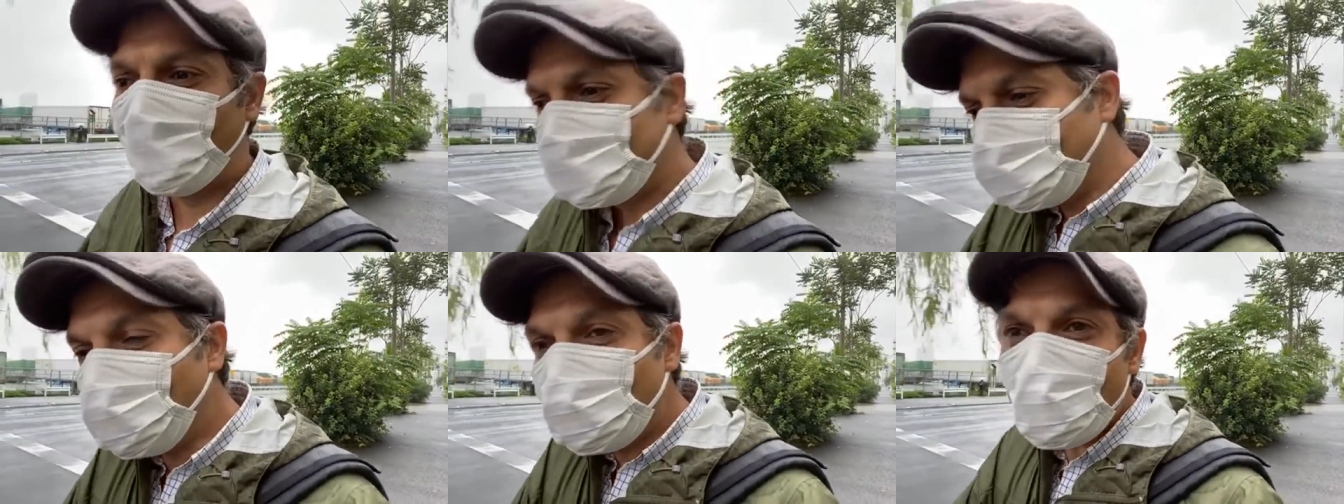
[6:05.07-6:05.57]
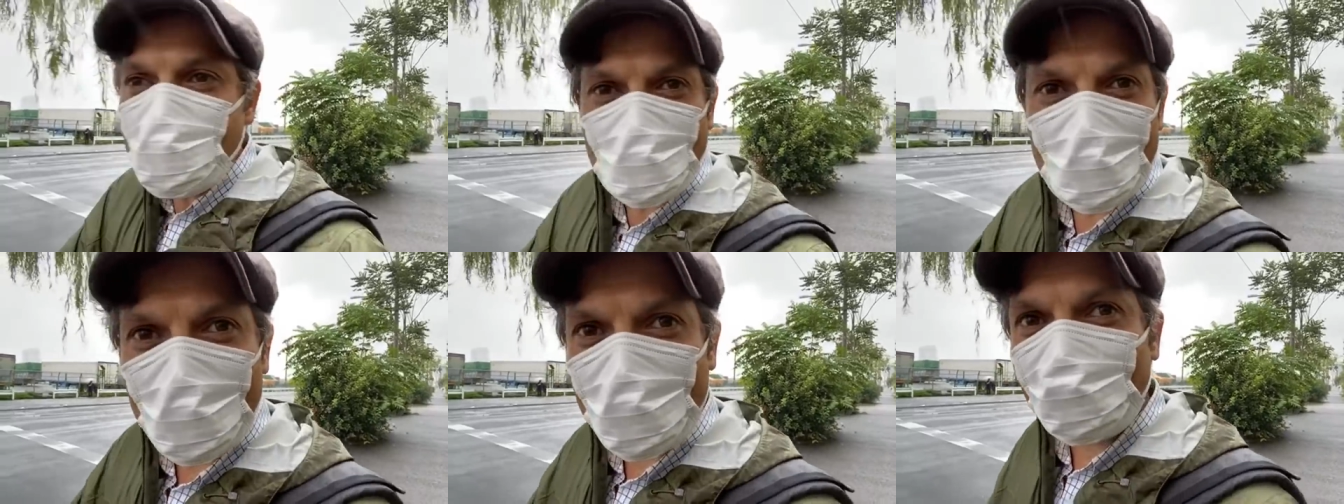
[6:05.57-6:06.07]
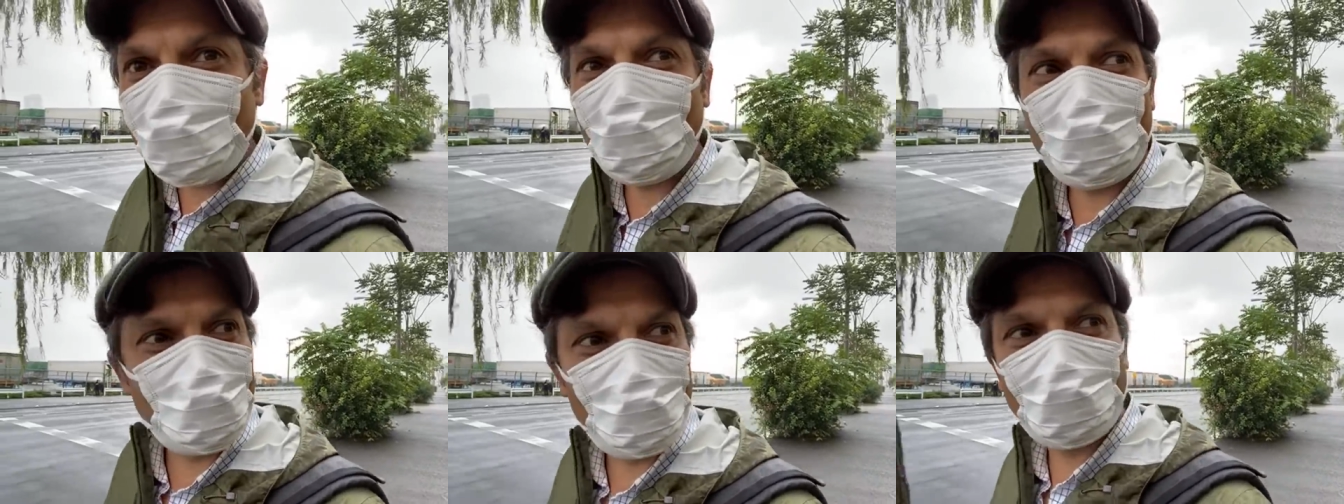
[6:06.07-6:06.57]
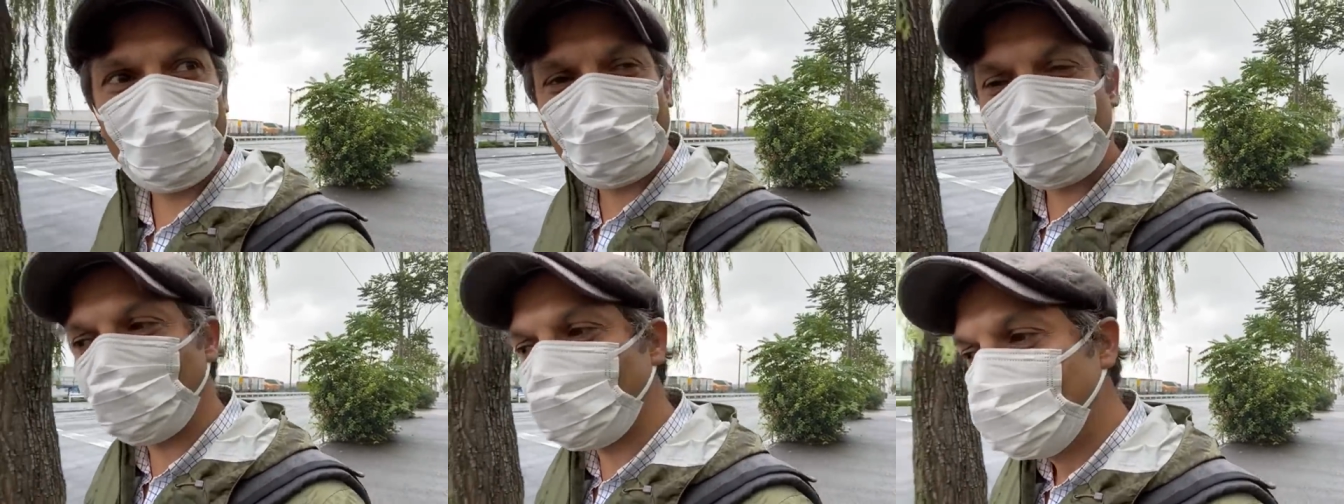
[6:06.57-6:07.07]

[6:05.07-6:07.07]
They don't know how to answer you because they're